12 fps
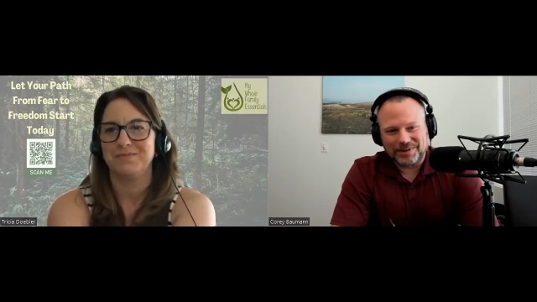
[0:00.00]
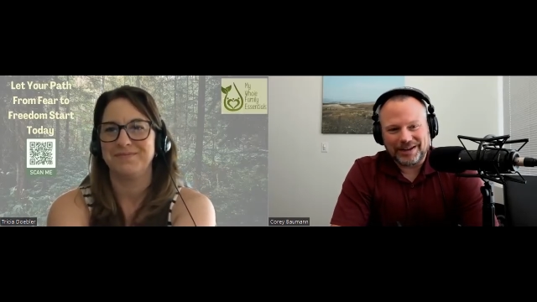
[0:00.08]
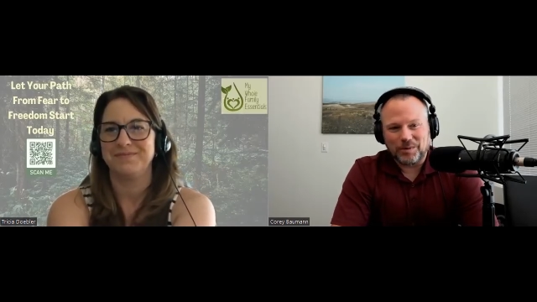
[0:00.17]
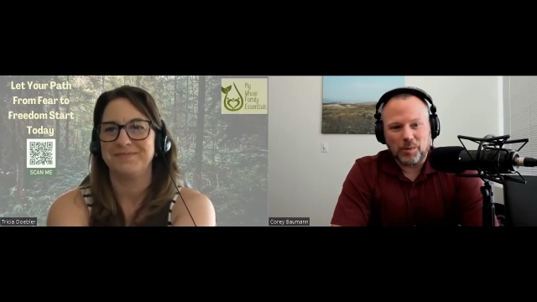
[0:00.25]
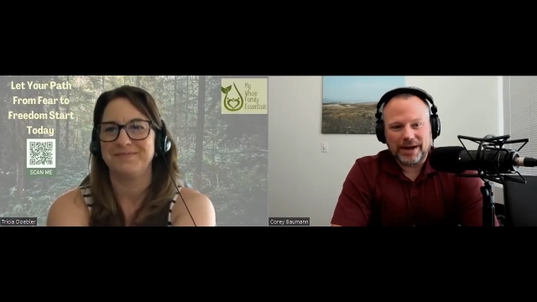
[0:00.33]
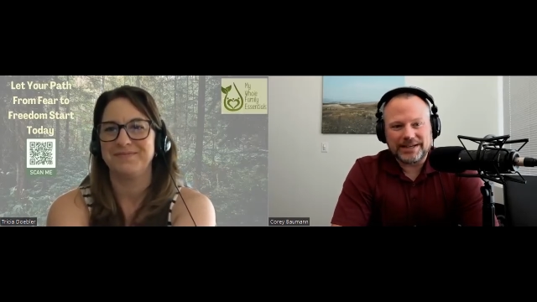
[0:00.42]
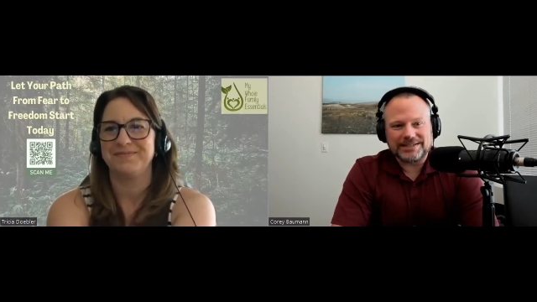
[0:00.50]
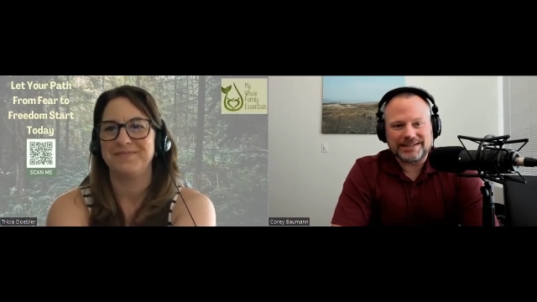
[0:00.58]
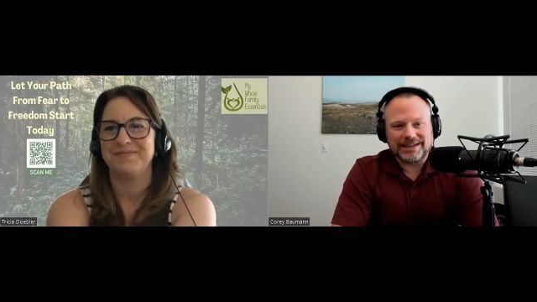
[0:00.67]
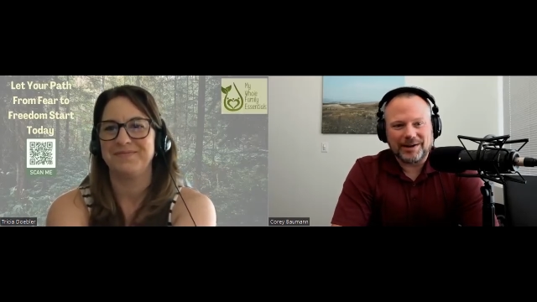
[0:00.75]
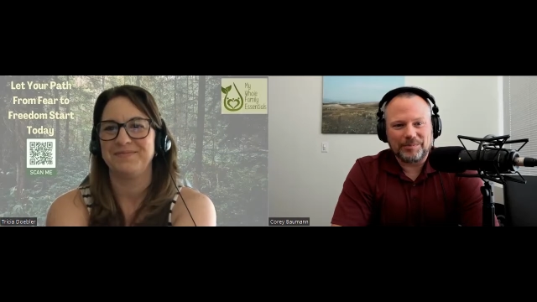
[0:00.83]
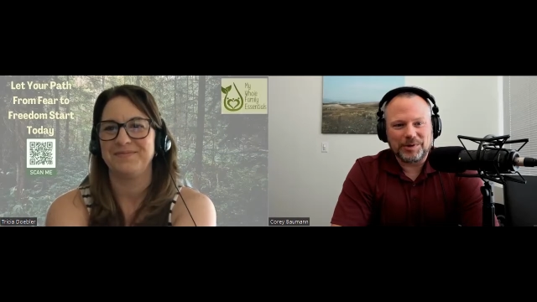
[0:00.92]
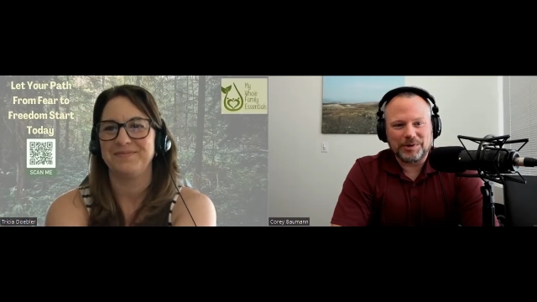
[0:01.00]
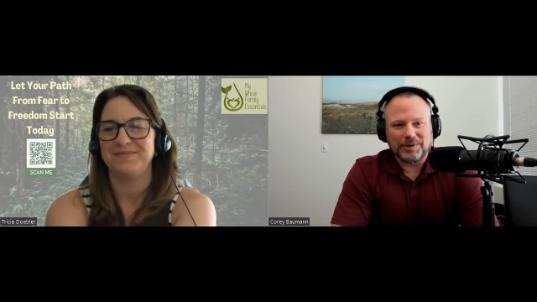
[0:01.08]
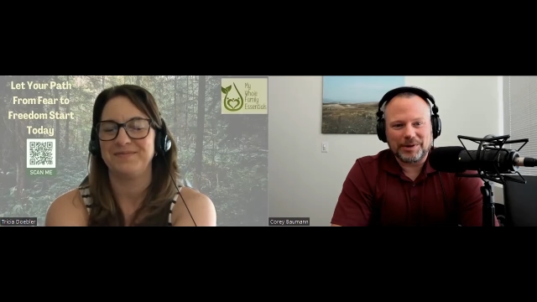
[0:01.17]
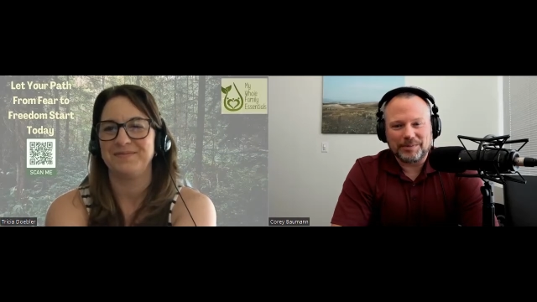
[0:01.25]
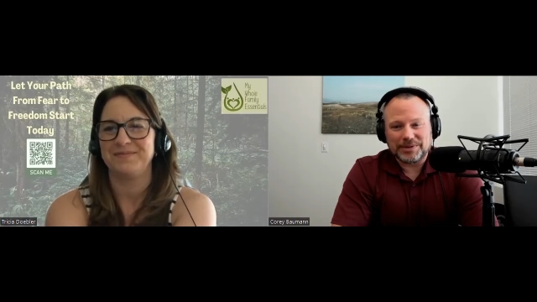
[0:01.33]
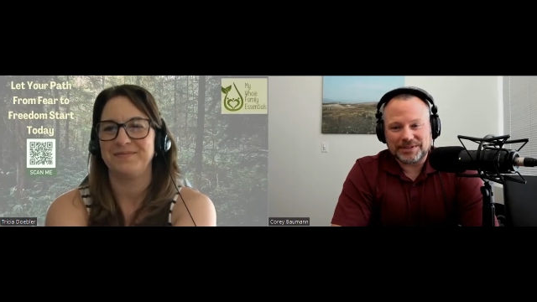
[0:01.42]
Speaker 1: like ways to help you grow
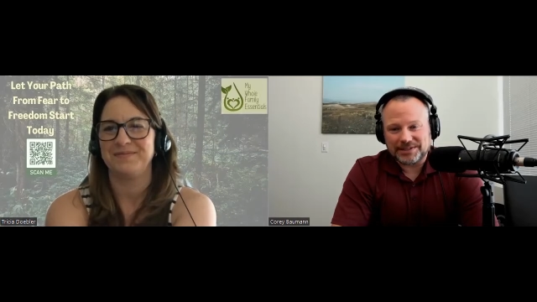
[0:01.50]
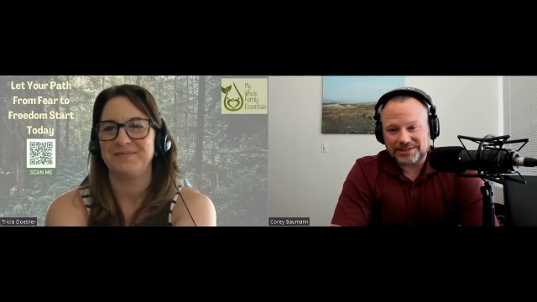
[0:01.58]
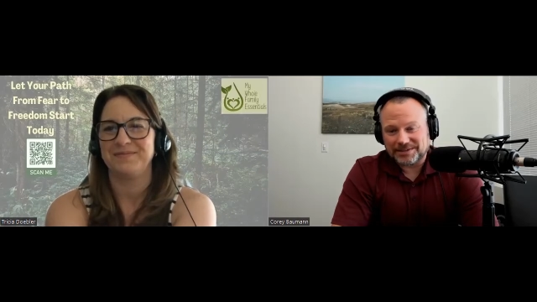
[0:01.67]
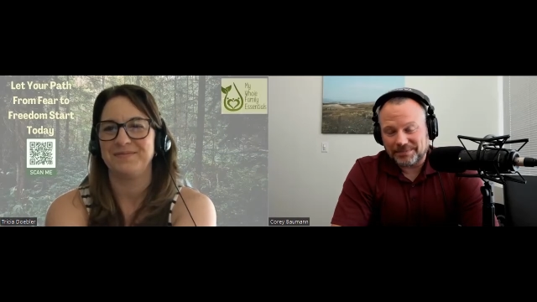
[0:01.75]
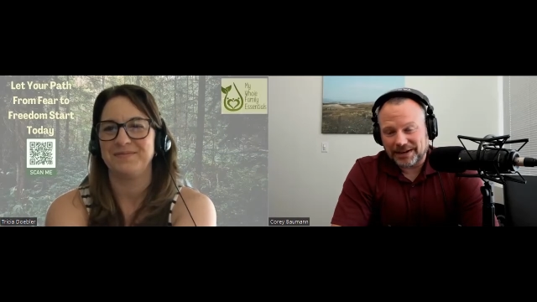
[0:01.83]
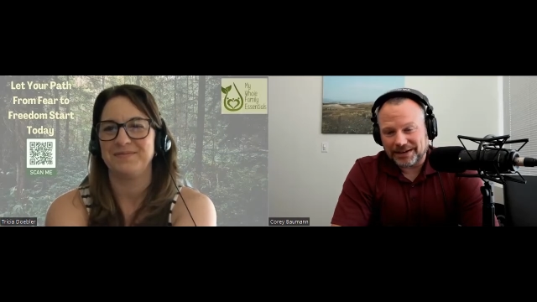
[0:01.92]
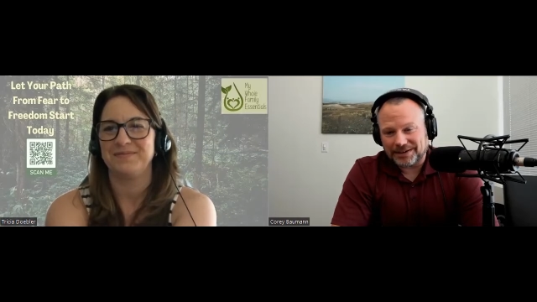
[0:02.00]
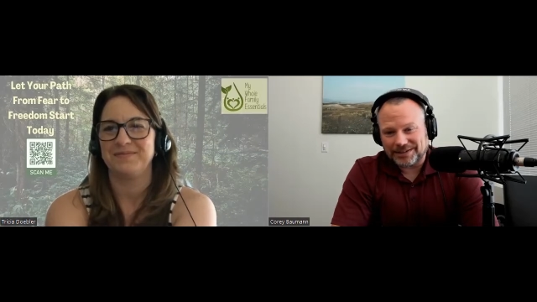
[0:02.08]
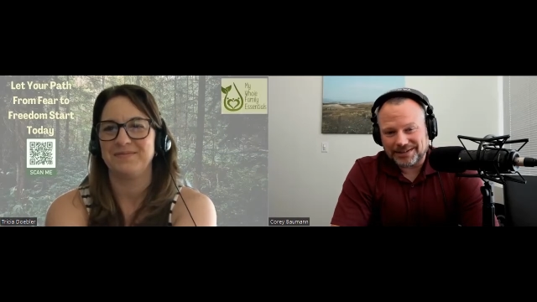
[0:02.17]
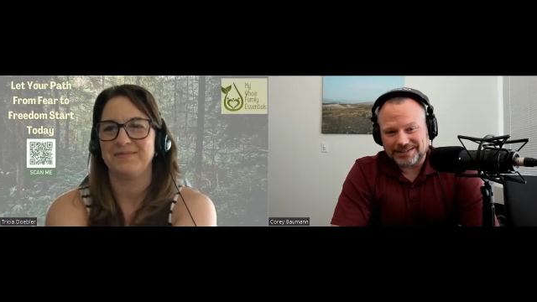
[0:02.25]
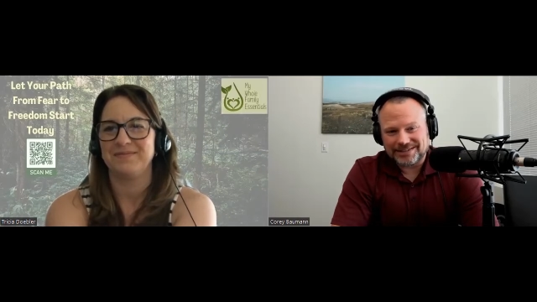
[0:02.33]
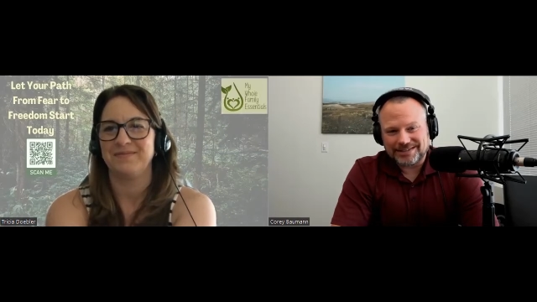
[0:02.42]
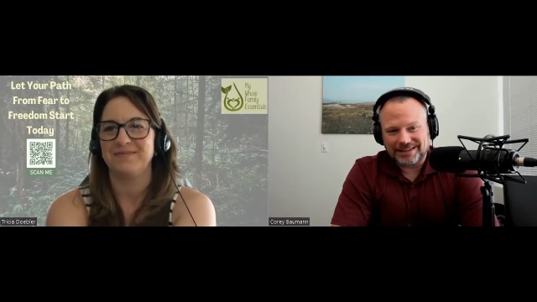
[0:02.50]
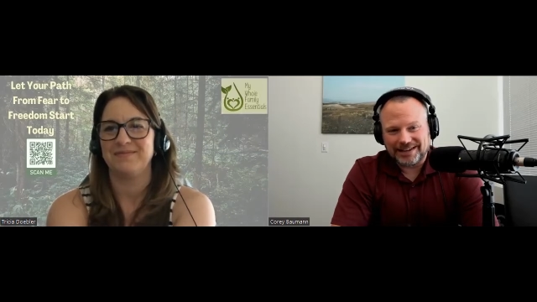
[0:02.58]
your business, my goodness,